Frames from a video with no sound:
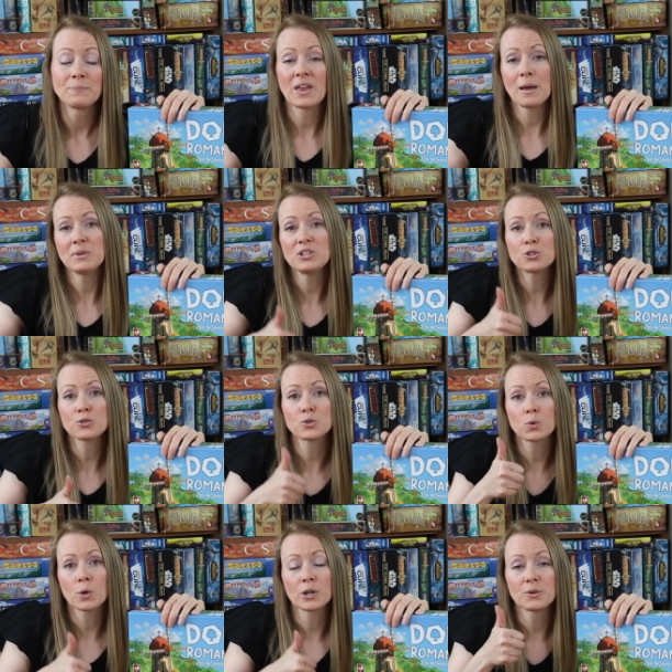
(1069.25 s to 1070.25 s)
That means your
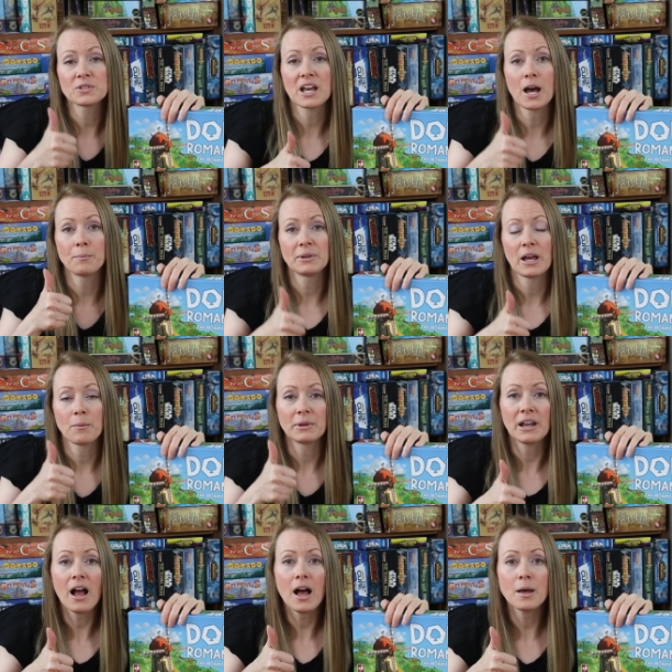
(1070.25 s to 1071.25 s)
score goes up and up
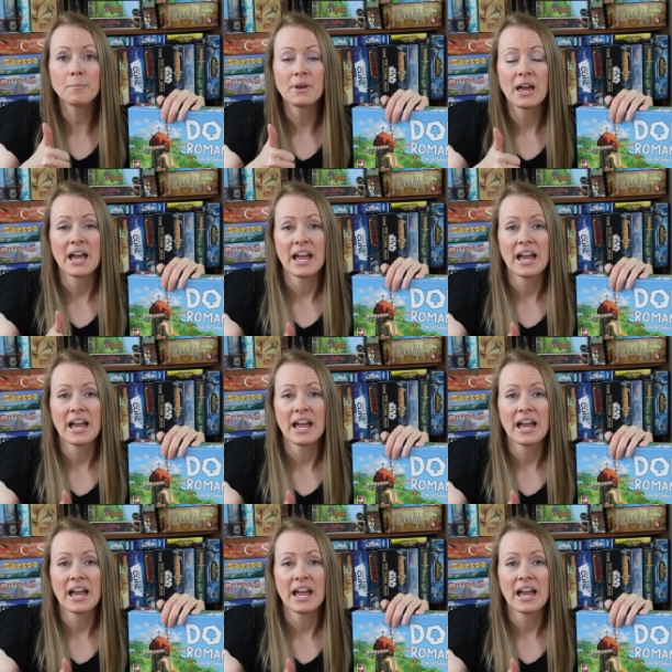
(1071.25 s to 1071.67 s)
and up,